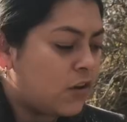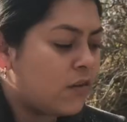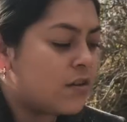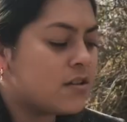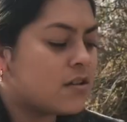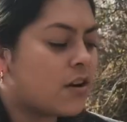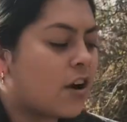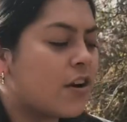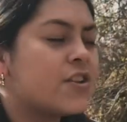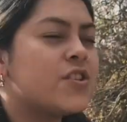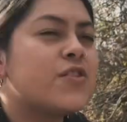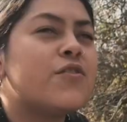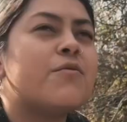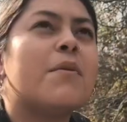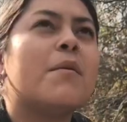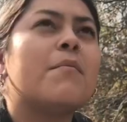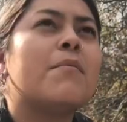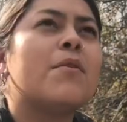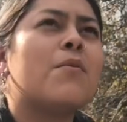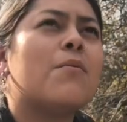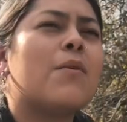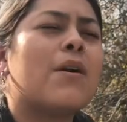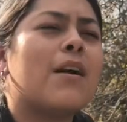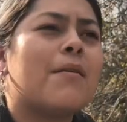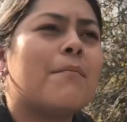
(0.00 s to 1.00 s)
You know what's hard to
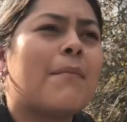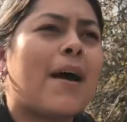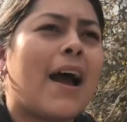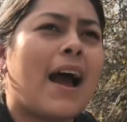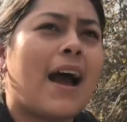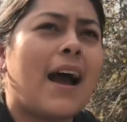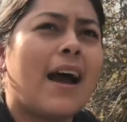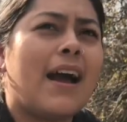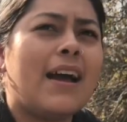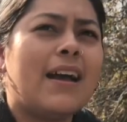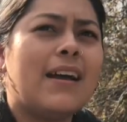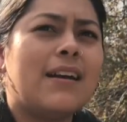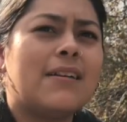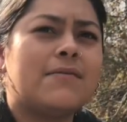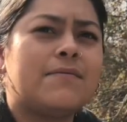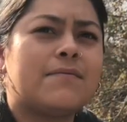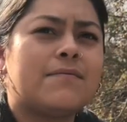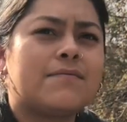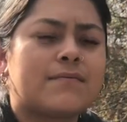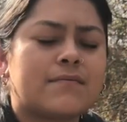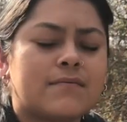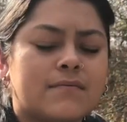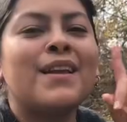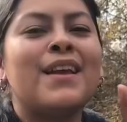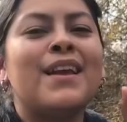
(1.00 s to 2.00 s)
remember where I'm at?
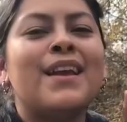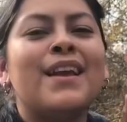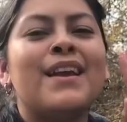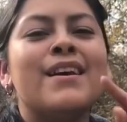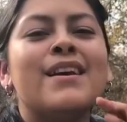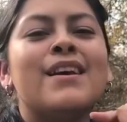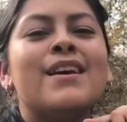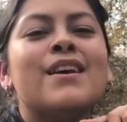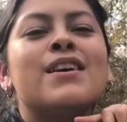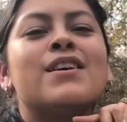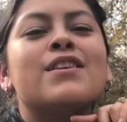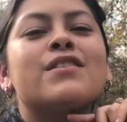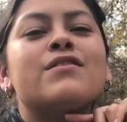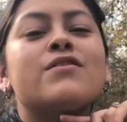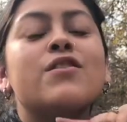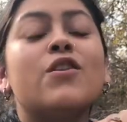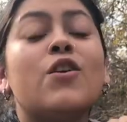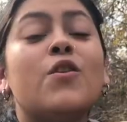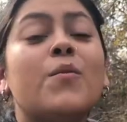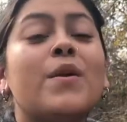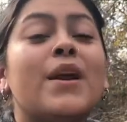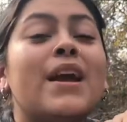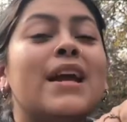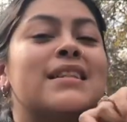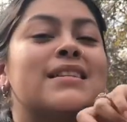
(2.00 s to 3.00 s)

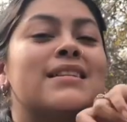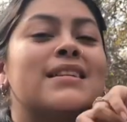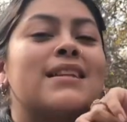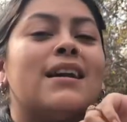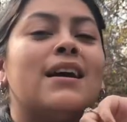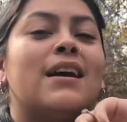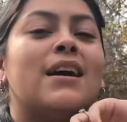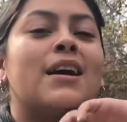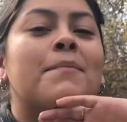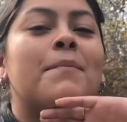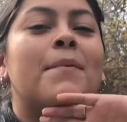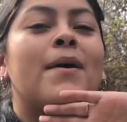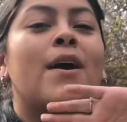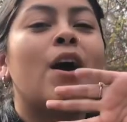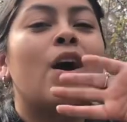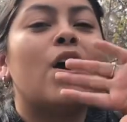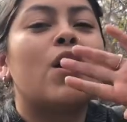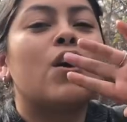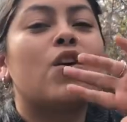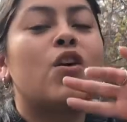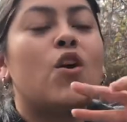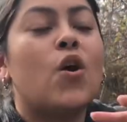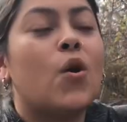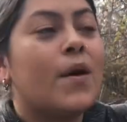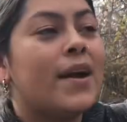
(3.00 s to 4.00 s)
So we ended up
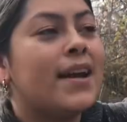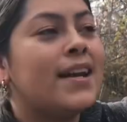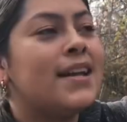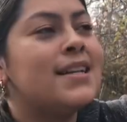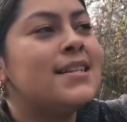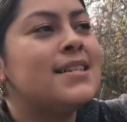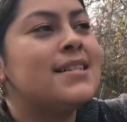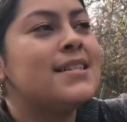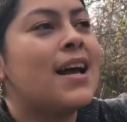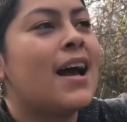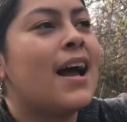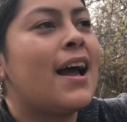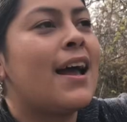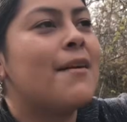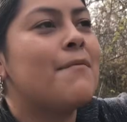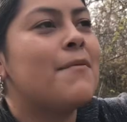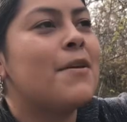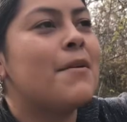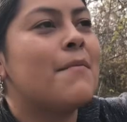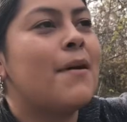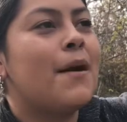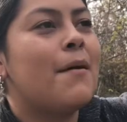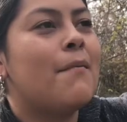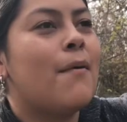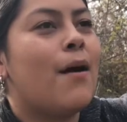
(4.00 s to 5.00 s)
going inside,
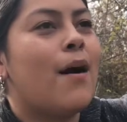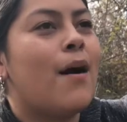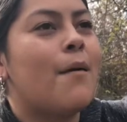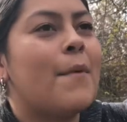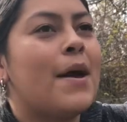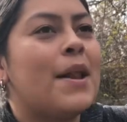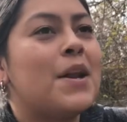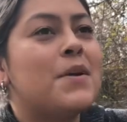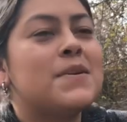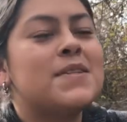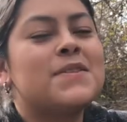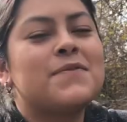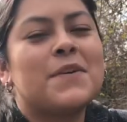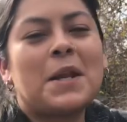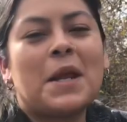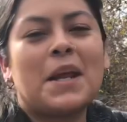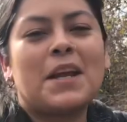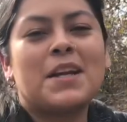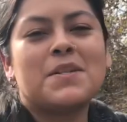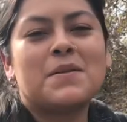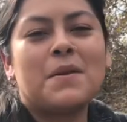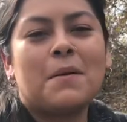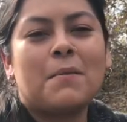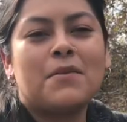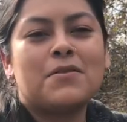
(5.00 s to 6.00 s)
me and my mom. And it was funny
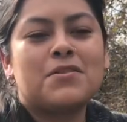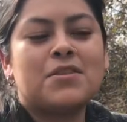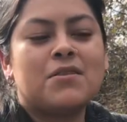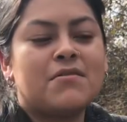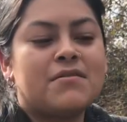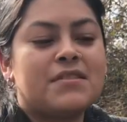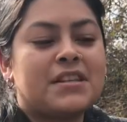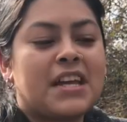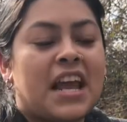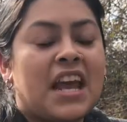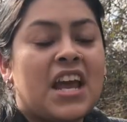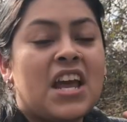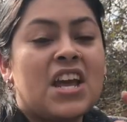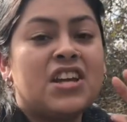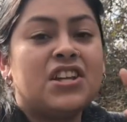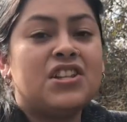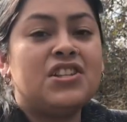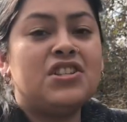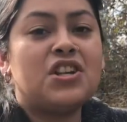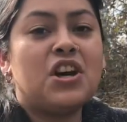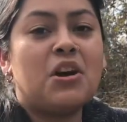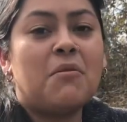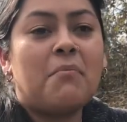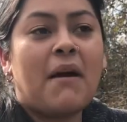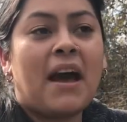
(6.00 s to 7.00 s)
because remember, she was like,
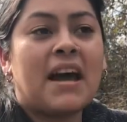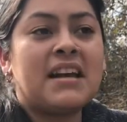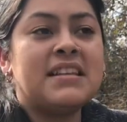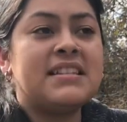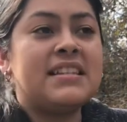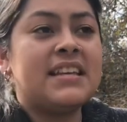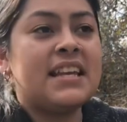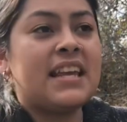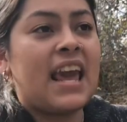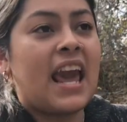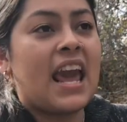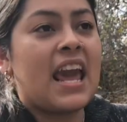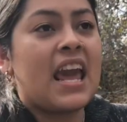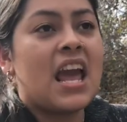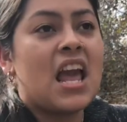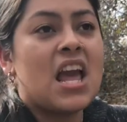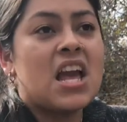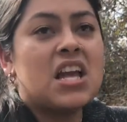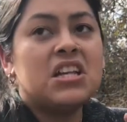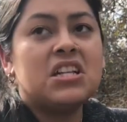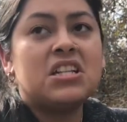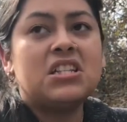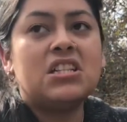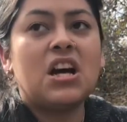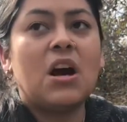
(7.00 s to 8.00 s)
don't pass the gate,
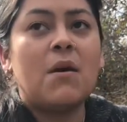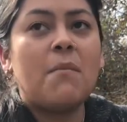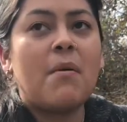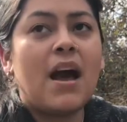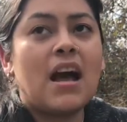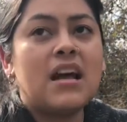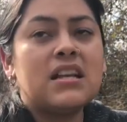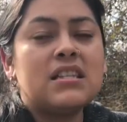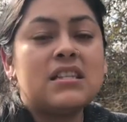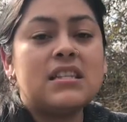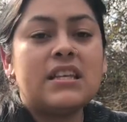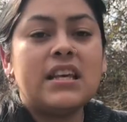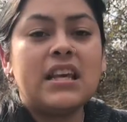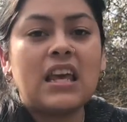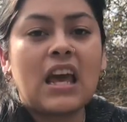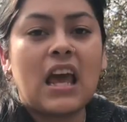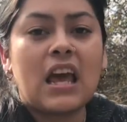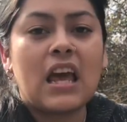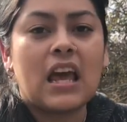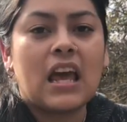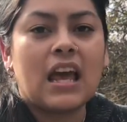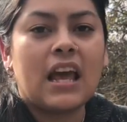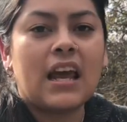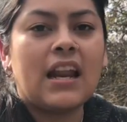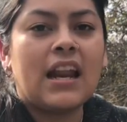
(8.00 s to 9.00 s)
don't pass the
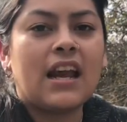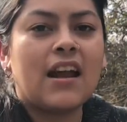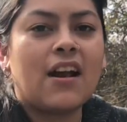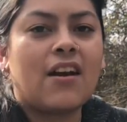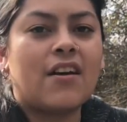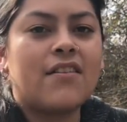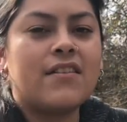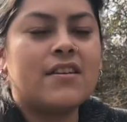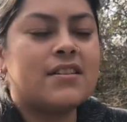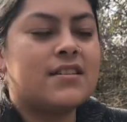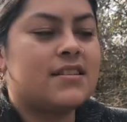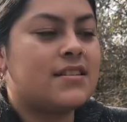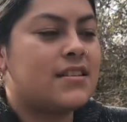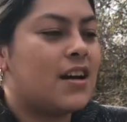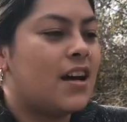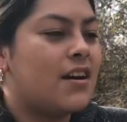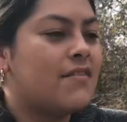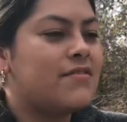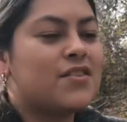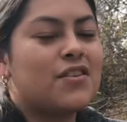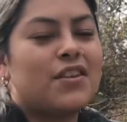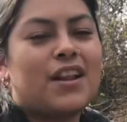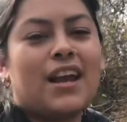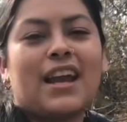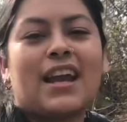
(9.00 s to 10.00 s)
gate, and like all this
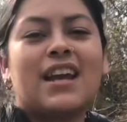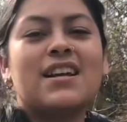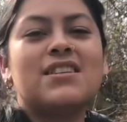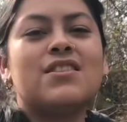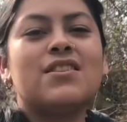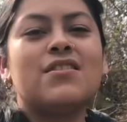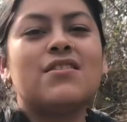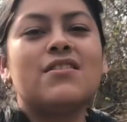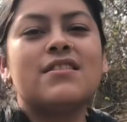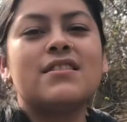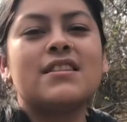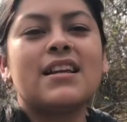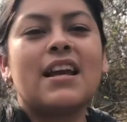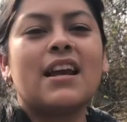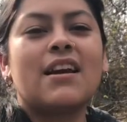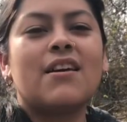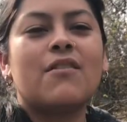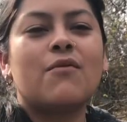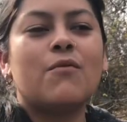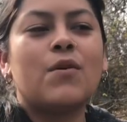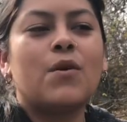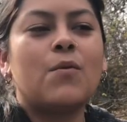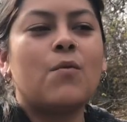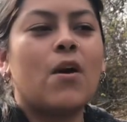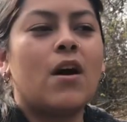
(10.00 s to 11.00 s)
stuff. So like as soon as like
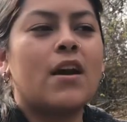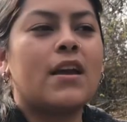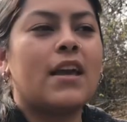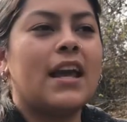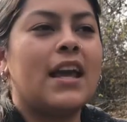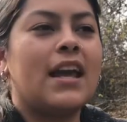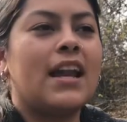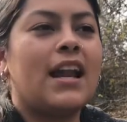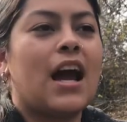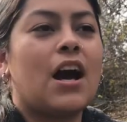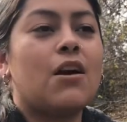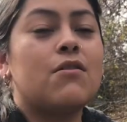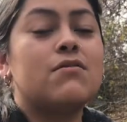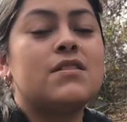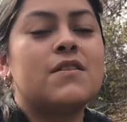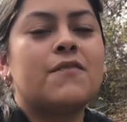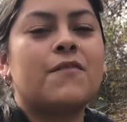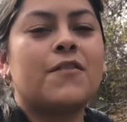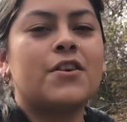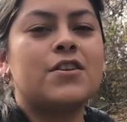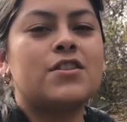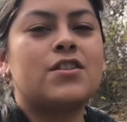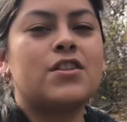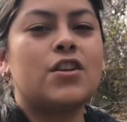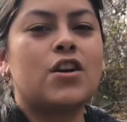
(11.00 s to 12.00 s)
we walk in, I was the
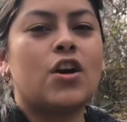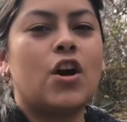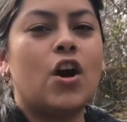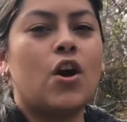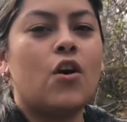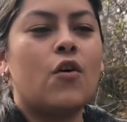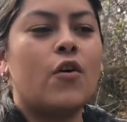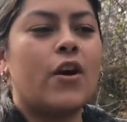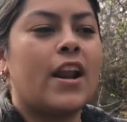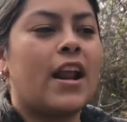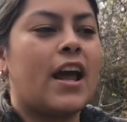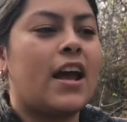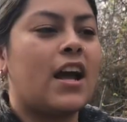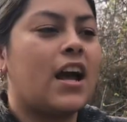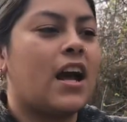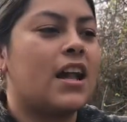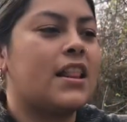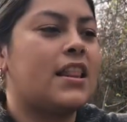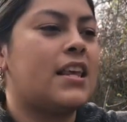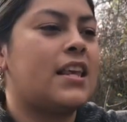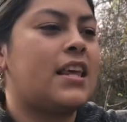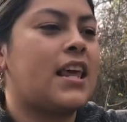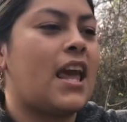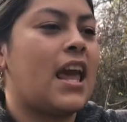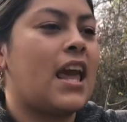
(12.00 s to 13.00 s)
first to go, and I
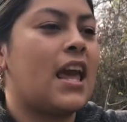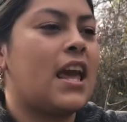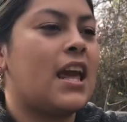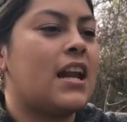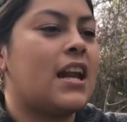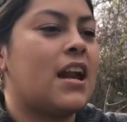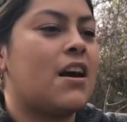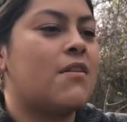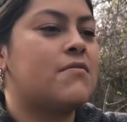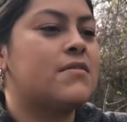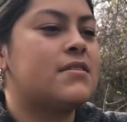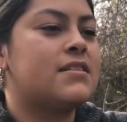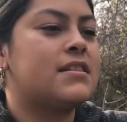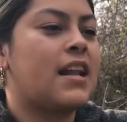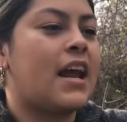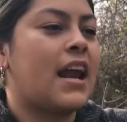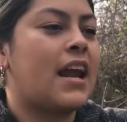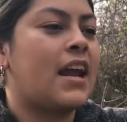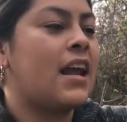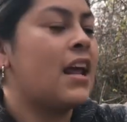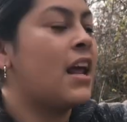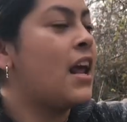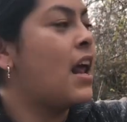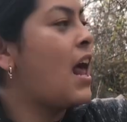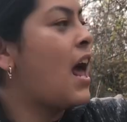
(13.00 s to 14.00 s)
got the gate, and I was
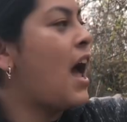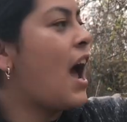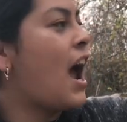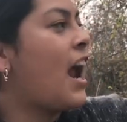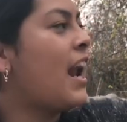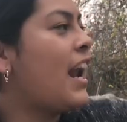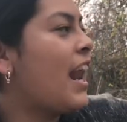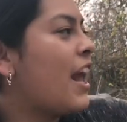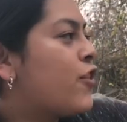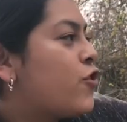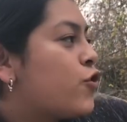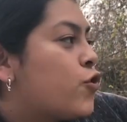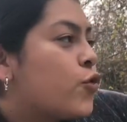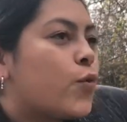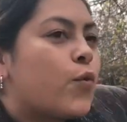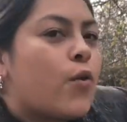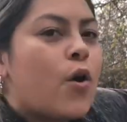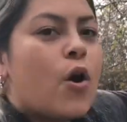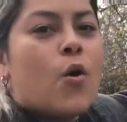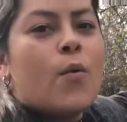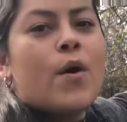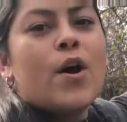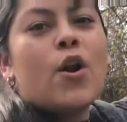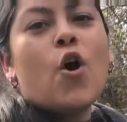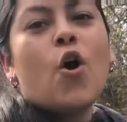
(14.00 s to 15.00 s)
like, I like
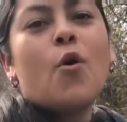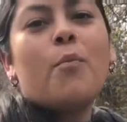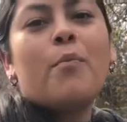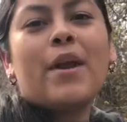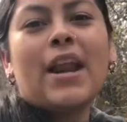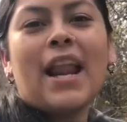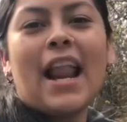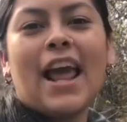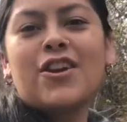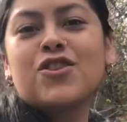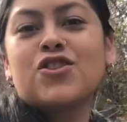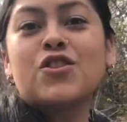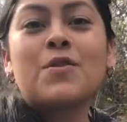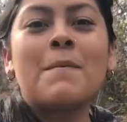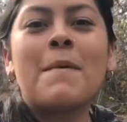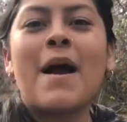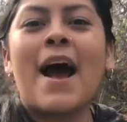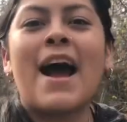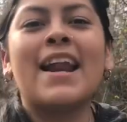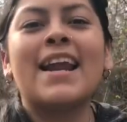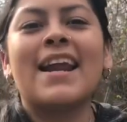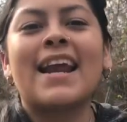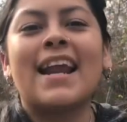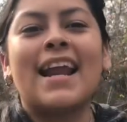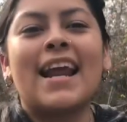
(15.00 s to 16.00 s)
throw it open like
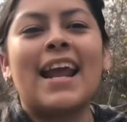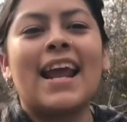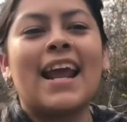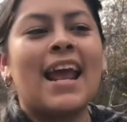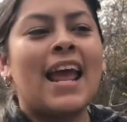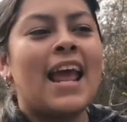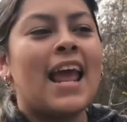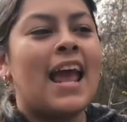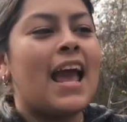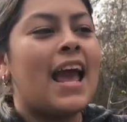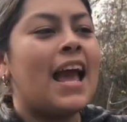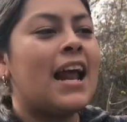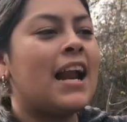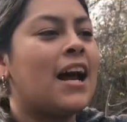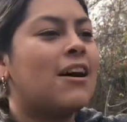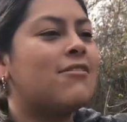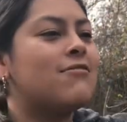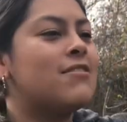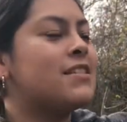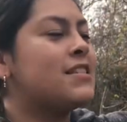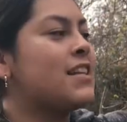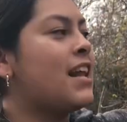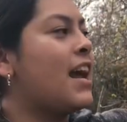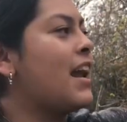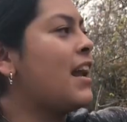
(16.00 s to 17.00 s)
dramatically, and I
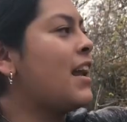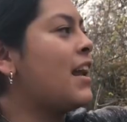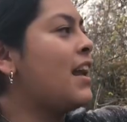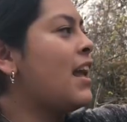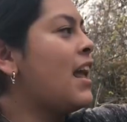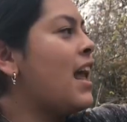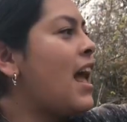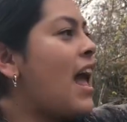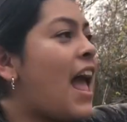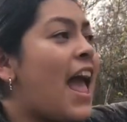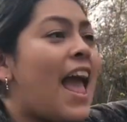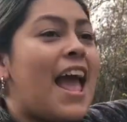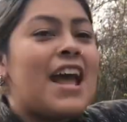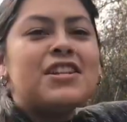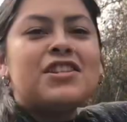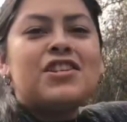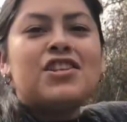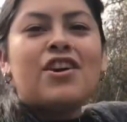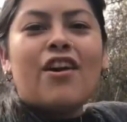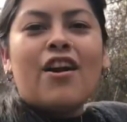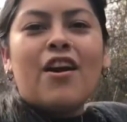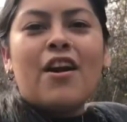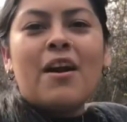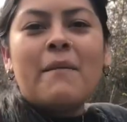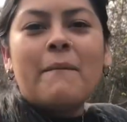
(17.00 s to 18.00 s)
was like,
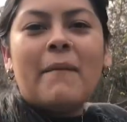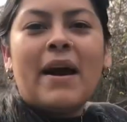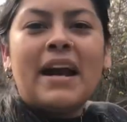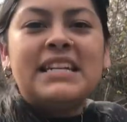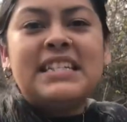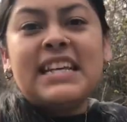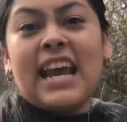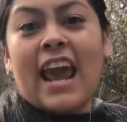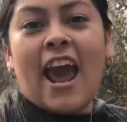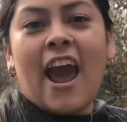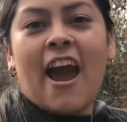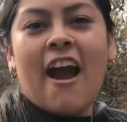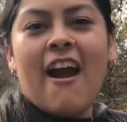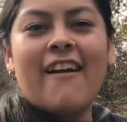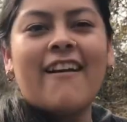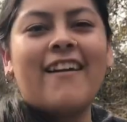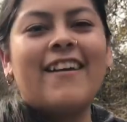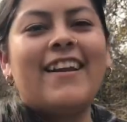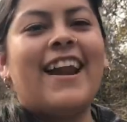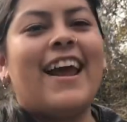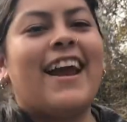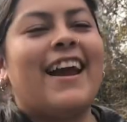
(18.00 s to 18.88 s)
enter, my dear.